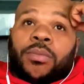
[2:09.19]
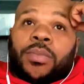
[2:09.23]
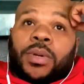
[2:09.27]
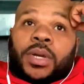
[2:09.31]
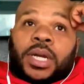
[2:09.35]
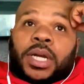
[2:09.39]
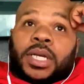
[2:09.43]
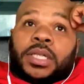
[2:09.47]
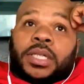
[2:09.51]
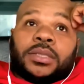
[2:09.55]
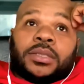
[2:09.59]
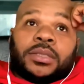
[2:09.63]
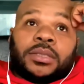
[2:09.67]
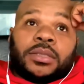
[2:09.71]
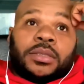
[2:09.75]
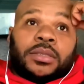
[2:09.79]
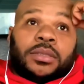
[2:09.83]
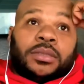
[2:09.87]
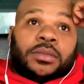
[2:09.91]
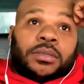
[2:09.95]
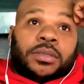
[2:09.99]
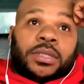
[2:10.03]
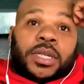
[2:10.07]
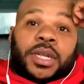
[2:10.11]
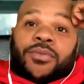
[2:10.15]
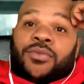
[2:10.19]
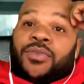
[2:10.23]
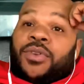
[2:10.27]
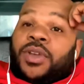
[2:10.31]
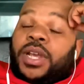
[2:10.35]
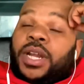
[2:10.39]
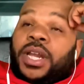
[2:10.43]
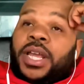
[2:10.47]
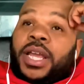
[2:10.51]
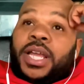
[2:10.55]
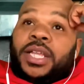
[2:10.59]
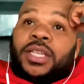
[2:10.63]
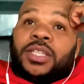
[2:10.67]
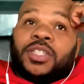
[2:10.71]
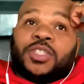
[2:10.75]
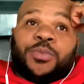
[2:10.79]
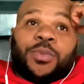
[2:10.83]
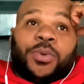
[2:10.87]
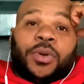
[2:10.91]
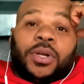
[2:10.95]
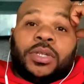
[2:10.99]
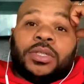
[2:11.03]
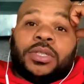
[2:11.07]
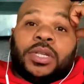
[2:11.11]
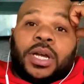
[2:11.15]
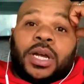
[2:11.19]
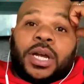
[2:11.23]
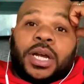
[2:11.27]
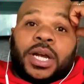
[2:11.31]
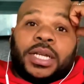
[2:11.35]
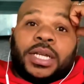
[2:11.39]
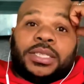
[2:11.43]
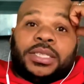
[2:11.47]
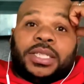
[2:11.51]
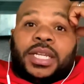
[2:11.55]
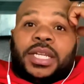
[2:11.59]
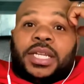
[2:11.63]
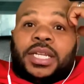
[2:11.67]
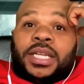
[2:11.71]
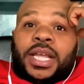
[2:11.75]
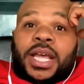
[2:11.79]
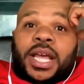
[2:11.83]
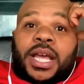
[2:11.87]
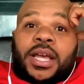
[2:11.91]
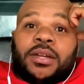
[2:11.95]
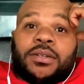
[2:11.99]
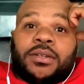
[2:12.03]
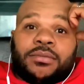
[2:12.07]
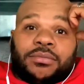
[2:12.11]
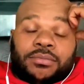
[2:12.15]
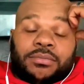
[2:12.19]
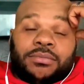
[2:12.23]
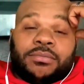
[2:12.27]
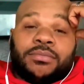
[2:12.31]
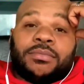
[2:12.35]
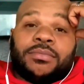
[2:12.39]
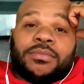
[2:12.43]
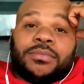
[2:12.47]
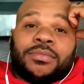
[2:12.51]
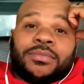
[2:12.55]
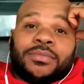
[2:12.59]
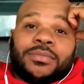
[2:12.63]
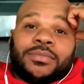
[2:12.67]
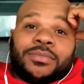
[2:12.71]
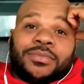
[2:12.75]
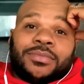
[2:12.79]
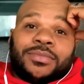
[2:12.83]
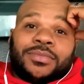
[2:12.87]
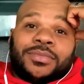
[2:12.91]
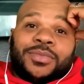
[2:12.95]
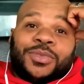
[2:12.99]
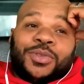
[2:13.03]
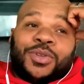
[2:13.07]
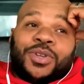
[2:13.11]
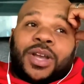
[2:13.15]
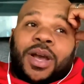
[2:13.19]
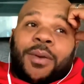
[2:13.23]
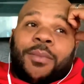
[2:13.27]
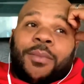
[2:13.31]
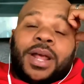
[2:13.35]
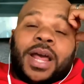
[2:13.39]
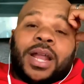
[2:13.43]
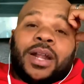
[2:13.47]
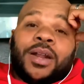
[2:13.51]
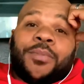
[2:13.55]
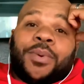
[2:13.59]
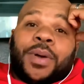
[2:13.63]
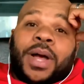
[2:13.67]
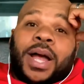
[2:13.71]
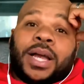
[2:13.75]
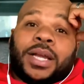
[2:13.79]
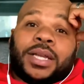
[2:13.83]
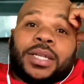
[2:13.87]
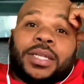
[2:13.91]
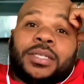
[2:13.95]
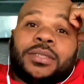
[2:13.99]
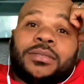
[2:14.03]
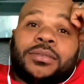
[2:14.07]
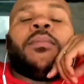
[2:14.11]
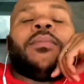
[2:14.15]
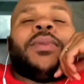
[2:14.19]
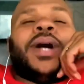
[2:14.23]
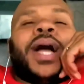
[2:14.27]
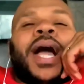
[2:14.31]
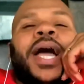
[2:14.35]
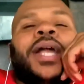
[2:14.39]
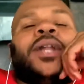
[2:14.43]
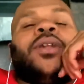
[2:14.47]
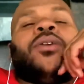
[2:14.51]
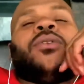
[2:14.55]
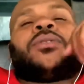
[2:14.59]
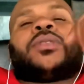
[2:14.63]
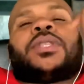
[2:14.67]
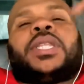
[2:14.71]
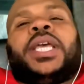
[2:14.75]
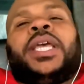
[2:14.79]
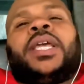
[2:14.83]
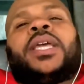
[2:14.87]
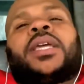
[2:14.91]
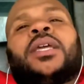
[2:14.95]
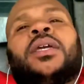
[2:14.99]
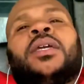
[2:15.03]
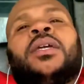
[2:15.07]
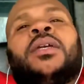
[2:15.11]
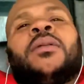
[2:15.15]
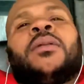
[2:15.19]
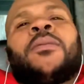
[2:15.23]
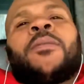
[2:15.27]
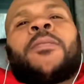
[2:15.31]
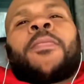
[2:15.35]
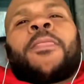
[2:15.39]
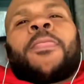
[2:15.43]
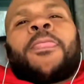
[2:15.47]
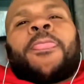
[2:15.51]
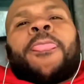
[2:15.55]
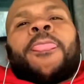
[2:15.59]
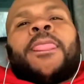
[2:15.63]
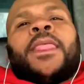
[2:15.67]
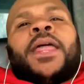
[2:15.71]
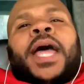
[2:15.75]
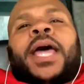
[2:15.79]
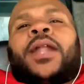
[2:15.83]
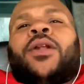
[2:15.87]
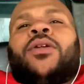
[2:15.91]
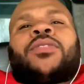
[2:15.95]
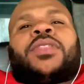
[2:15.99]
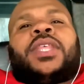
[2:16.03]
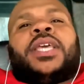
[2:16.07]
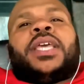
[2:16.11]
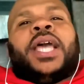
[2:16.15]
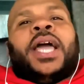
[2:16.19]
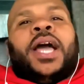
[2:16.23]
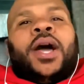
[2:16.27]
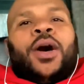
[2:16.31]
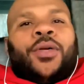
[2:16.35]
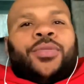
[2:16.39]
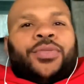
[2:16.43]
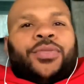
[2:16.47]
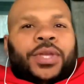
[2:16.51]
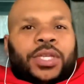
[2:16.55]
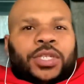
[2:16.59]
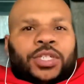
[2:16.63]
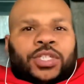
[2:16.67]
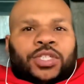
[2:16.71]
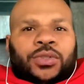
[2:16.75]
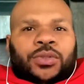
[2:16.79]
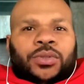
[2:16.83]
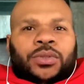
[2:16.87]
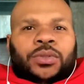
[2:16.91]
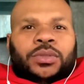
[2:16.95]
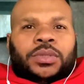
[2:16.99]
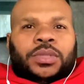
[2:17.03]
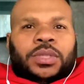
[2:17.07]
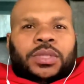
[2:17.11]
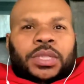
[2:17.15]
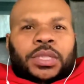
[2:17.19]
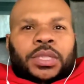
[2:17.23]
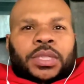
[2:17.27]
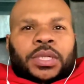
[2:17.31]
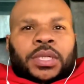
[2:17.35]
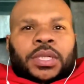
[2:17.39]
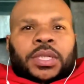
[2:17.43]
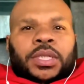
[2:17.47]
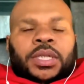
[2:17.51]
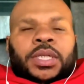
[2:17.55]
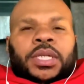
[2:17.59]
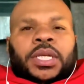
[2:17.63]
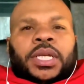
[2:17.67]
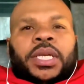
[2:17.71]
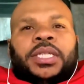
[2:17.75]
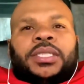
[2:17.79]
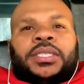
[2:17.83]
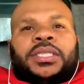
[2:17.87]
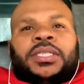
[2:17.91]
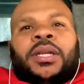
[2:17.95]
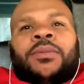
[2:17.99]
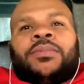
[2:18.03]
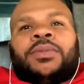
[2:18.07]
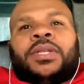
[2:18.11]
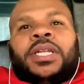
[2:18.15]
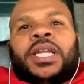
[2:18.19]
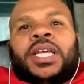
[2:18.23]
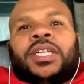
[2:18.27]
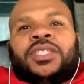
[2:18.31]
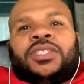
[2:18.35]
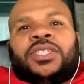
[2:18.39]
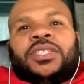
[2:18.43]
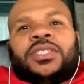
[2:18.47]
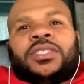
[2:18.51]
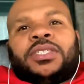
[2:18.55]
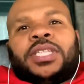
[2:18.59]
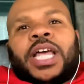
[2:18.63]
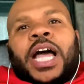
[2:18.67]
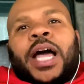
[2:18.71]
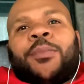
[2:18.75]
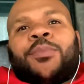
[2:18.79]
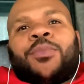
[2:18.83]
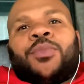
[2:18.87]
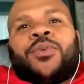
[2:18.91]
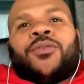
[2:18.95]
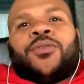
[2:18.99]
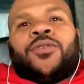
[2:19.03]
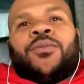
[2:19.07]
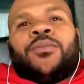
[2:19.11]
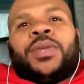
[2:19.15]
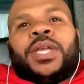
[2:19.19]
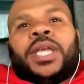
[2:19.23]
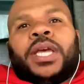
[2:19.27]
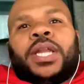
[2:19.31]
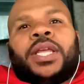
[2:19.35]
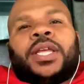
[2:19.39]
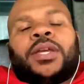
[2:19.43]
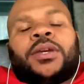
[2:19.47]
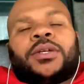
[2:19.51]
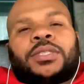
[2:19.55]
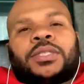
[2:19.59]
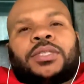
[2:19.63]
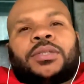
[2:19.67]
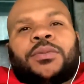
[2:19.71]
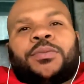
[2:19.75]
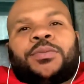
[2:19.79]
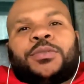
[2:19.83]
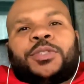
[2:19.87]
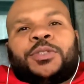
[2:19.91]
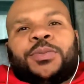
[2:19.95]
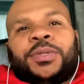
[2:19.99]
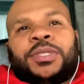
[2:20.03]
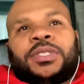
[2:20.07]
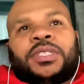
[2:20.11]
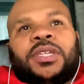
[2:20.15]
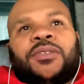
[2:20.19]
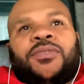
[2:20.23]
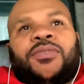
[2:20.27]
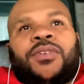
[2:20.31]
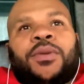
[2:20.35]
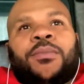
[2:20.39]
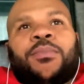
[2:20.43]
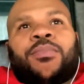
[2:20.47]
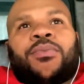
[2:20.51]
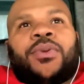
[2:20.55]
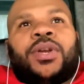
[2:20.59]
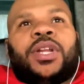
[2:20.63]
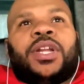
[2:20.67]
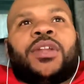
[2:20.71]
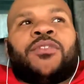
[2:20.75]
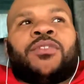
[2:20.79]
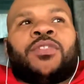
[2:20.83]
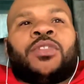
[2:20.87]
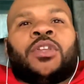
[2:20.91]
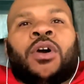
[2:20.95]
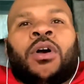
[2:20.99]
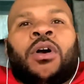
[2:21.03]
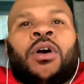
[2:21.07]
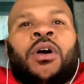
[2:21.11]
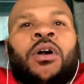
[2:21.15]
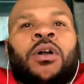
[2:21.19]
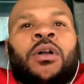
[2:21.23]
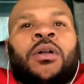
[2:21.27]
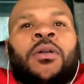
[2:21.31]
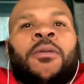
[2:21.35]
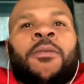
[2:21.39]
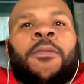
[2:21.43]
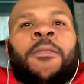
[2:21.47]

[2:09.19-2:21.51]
Because if you get an English Bulldog, I tell you now, you're coming out of the pocket. I don't think health issues is something that should stop you from getting a specific breed of dog.